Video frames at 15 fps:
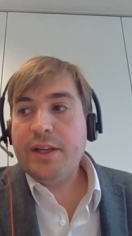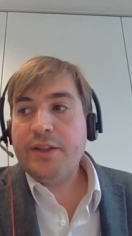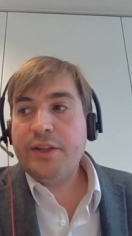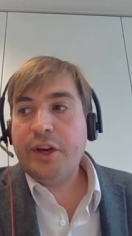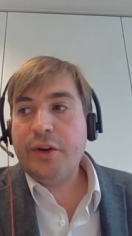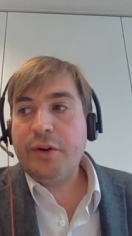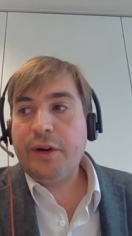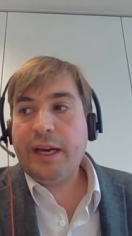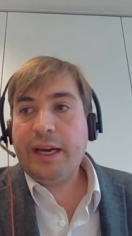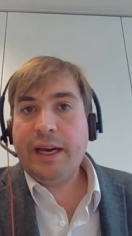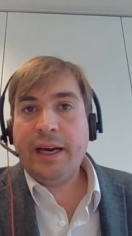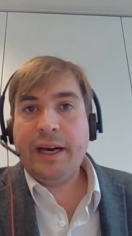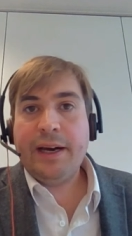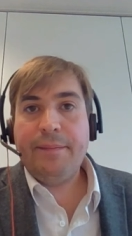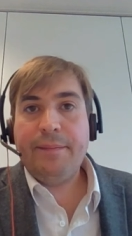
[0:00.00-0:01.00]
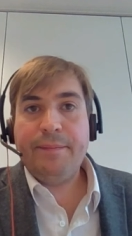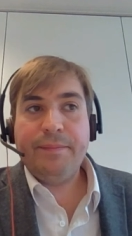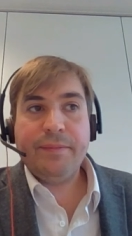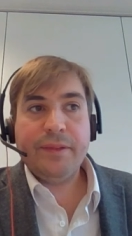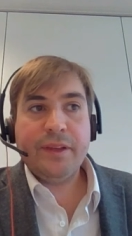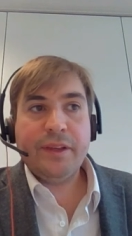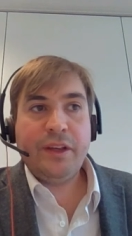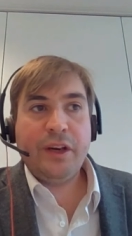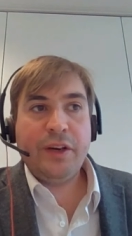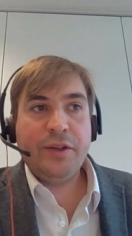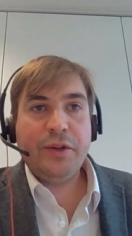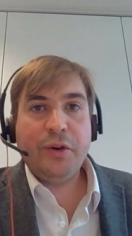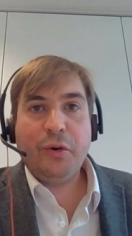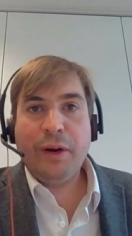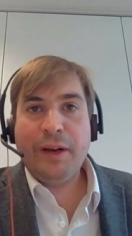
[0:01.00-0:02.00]
So, um, you know,
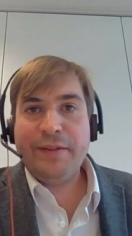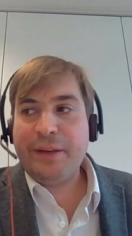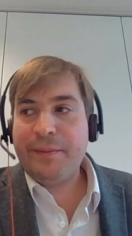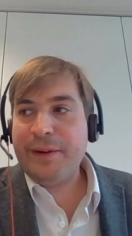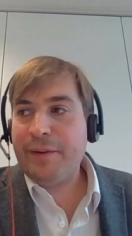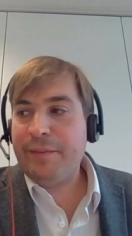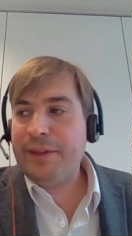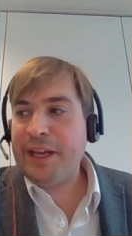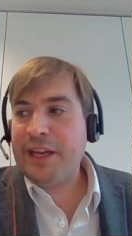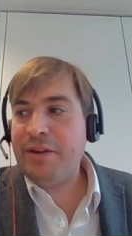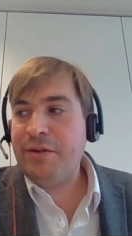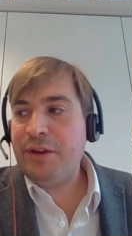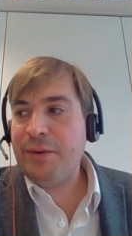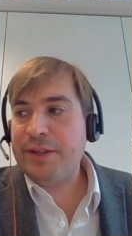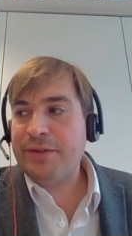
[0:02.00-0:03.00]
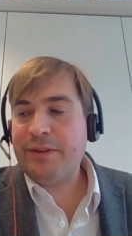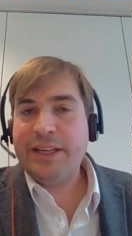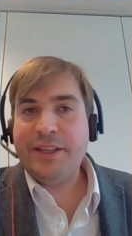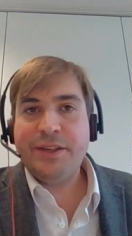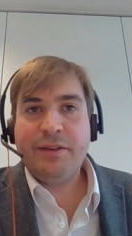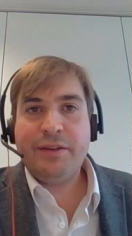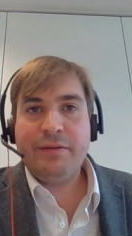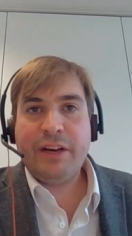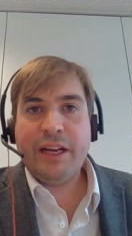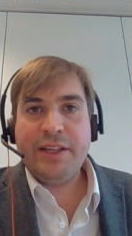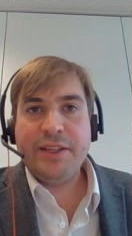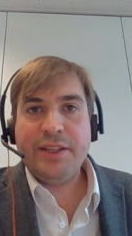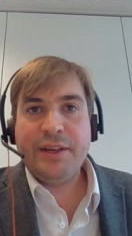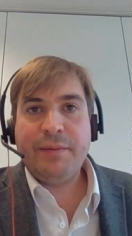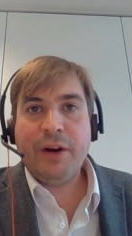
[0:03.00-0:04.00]
short way of summing up the EU-US relation,
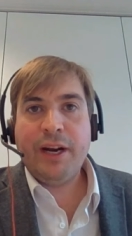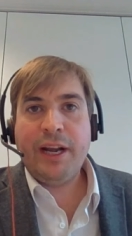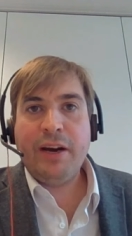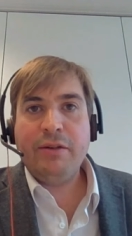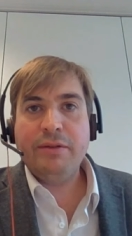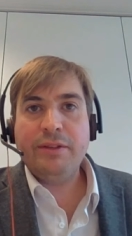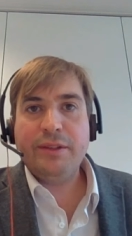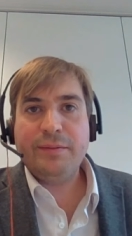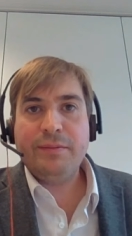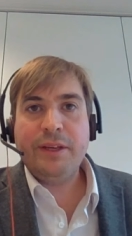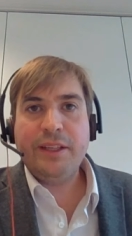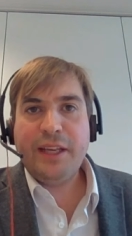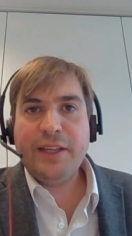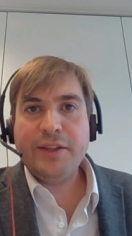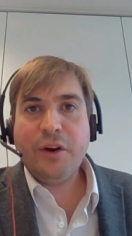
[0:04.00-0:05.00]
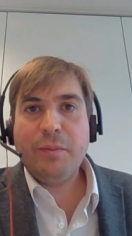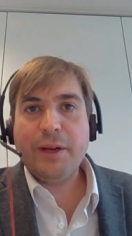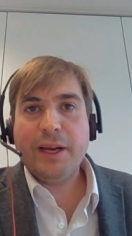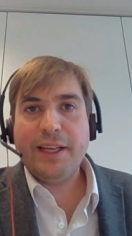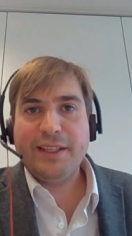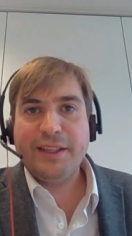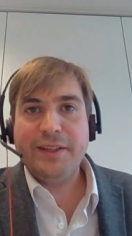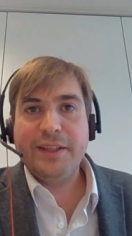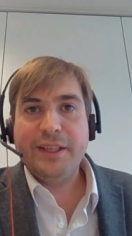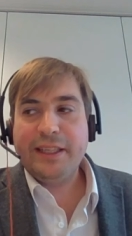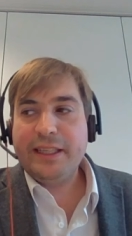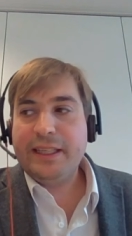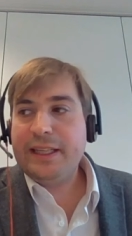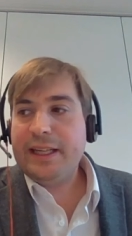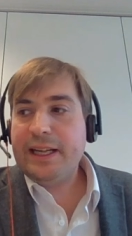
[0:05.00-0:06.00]
relationship right now is it, it's complicated.
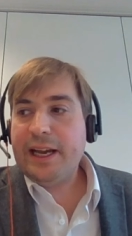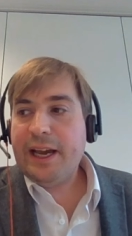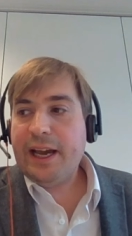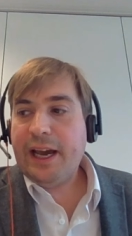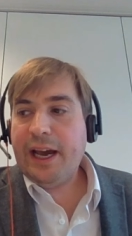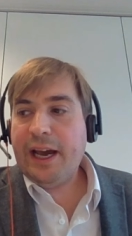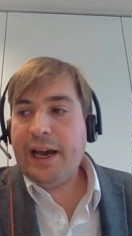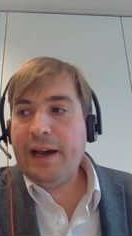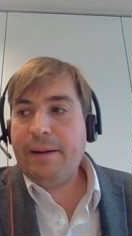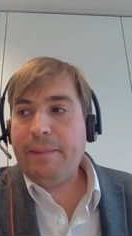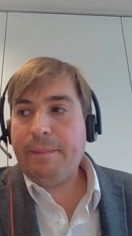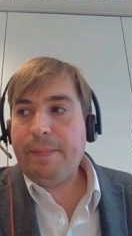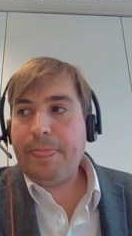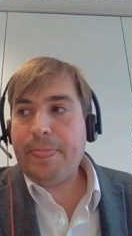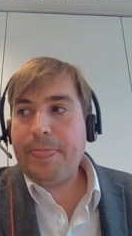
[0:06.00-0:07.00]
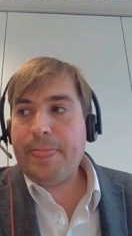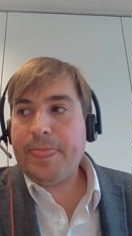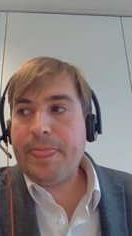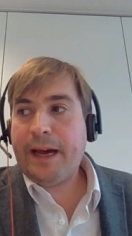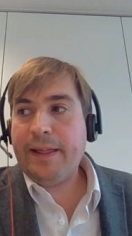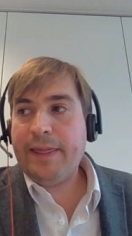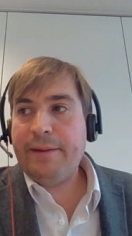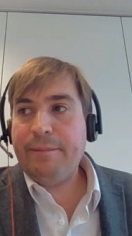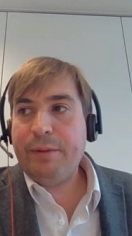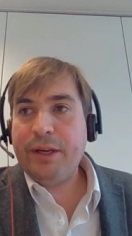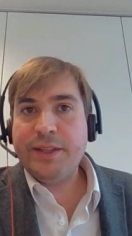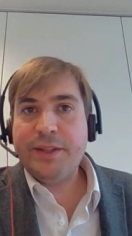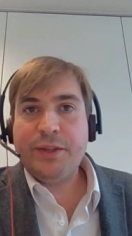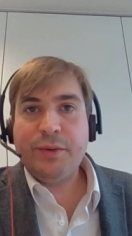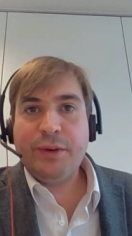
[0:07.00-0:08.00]
Um, that then
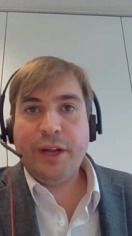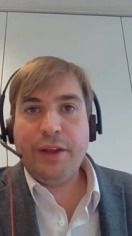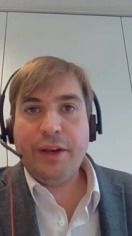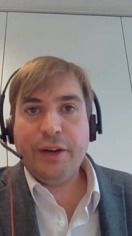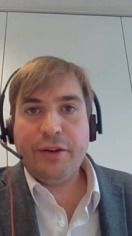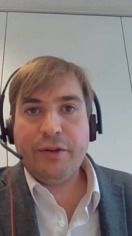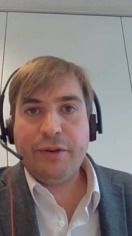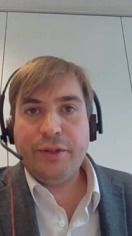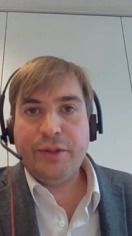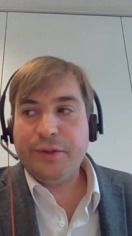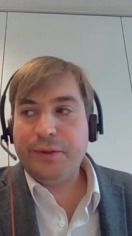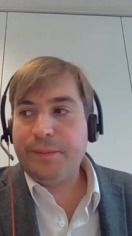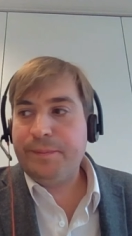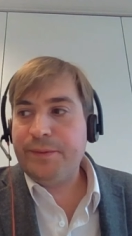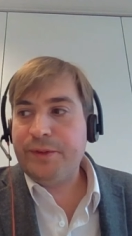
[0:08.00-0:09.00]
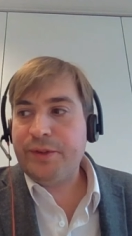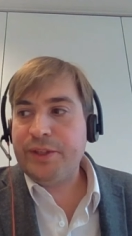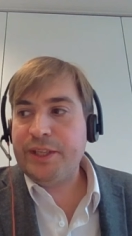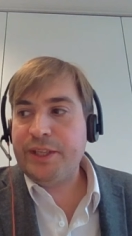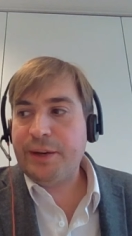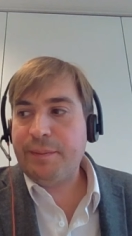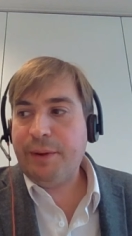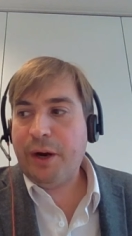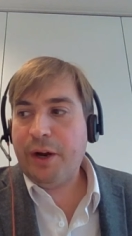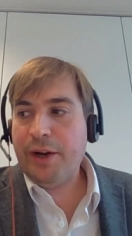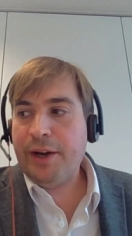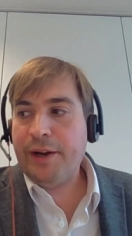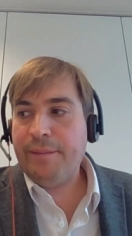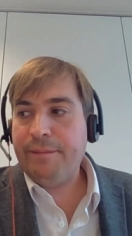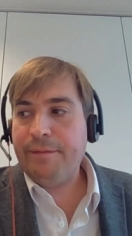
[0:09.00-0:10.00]
brings us to another crucial strategic
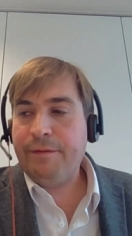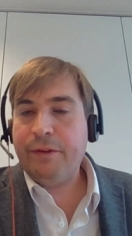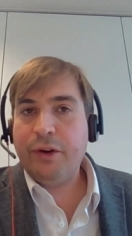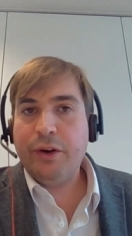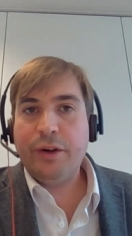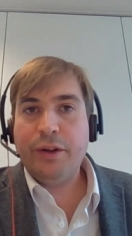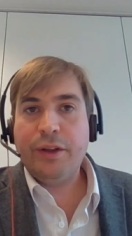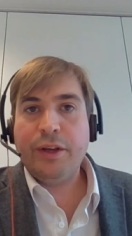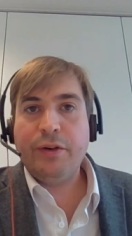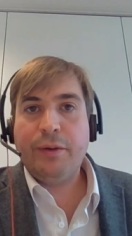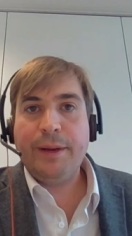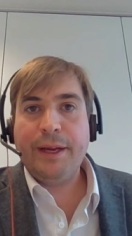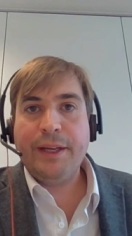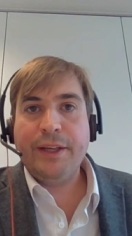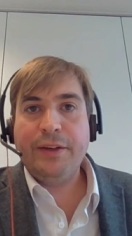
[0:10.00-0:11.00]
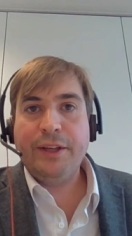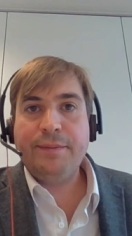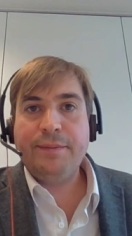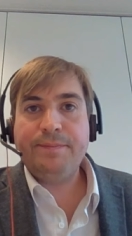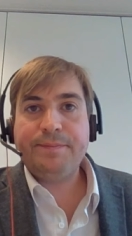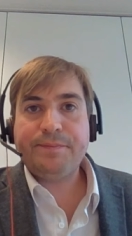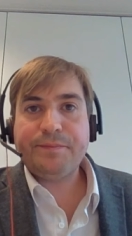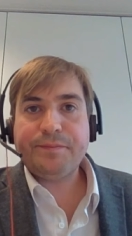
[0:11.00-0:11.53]
partner for the European Union,